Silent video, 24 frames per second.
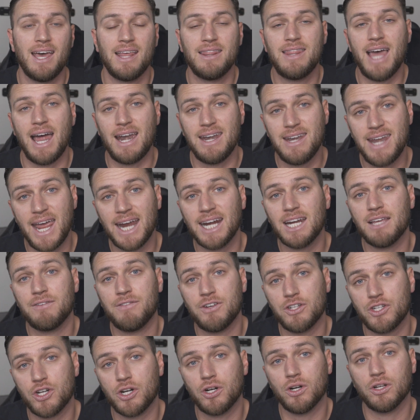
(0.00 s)
that negative
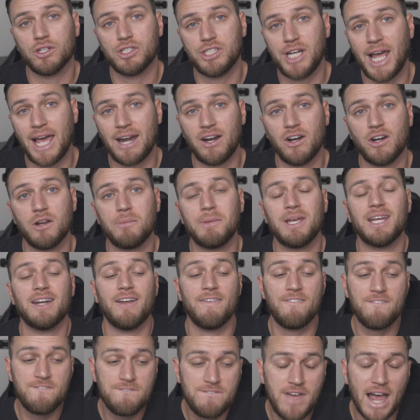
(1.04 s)
internal chatter to be an
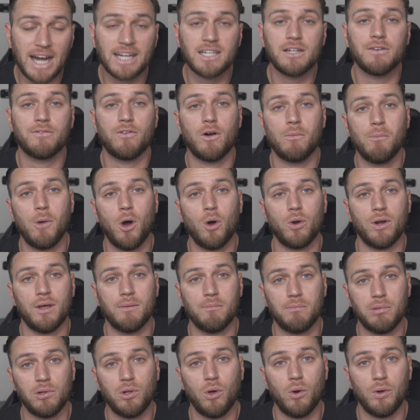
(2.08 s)
effective remote
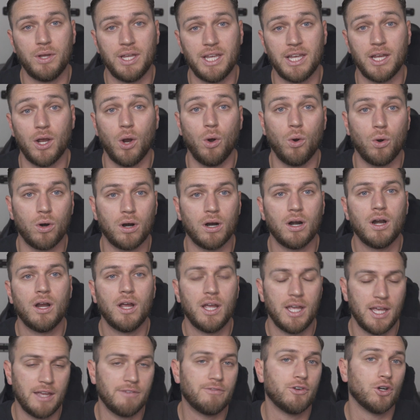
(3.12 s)
employee, or
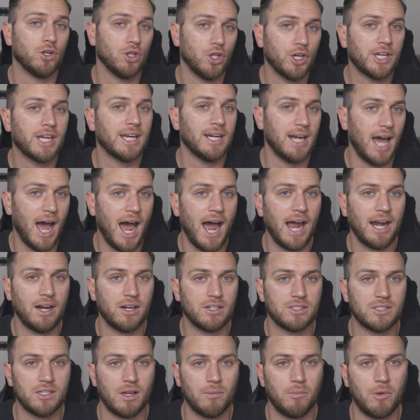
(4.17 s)
if you're looking to
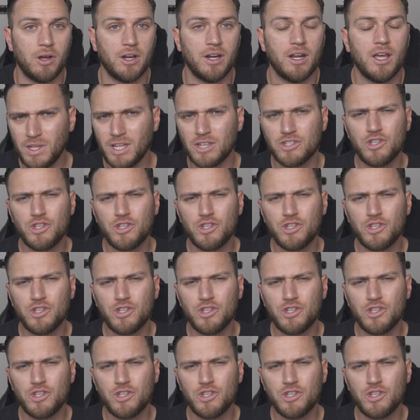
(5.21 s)
hire someone.